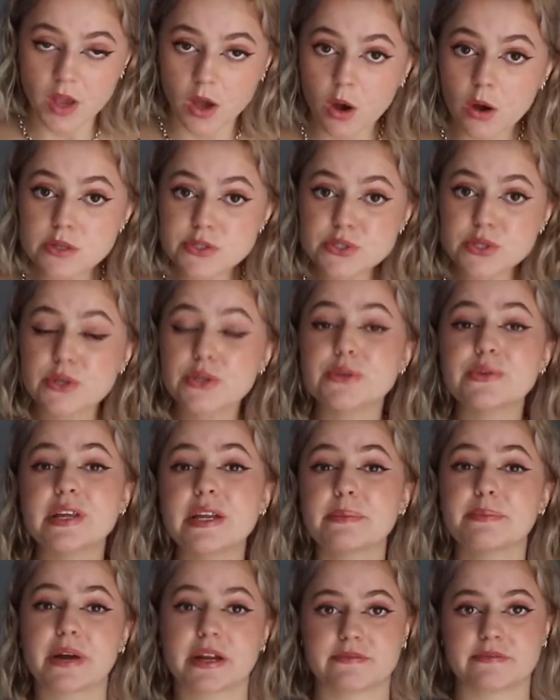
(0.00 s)
Also, you need
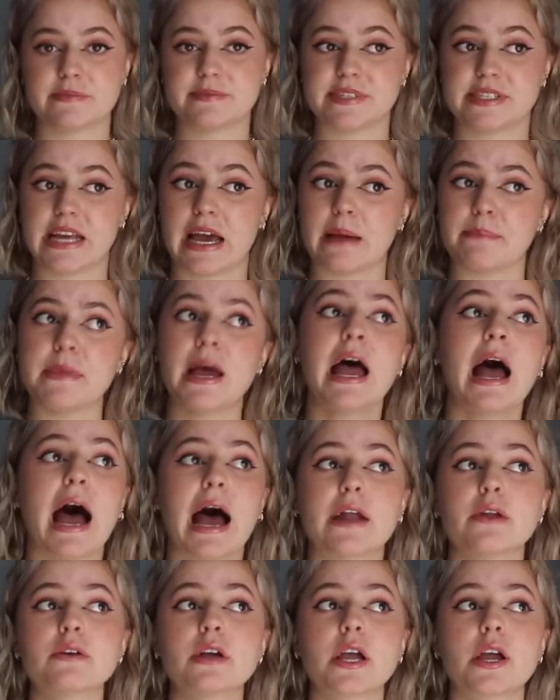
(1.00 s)
a break from STEM.
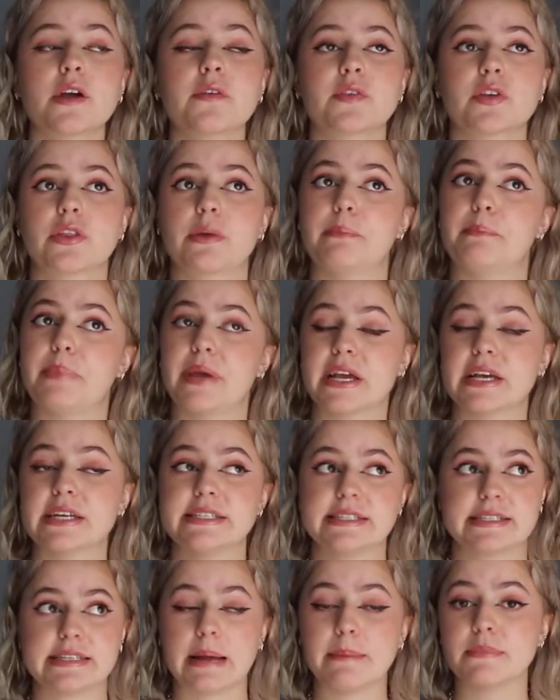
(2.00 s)
I don't care if you're the
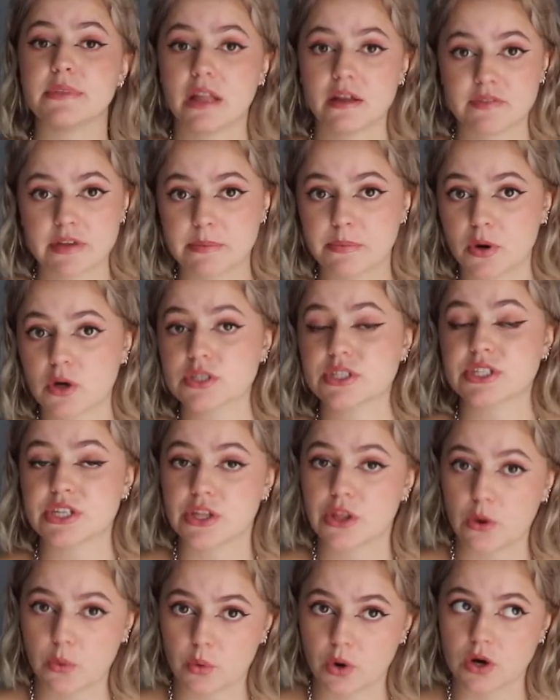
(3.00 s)
biggest STEM loving person in
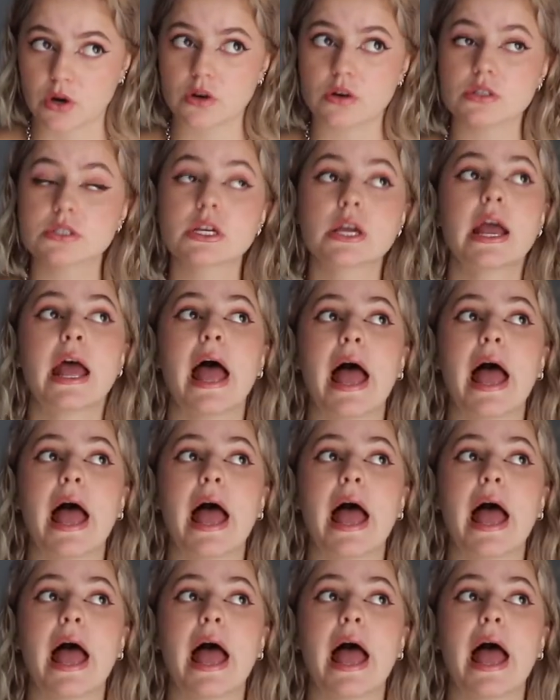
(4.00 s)
the world.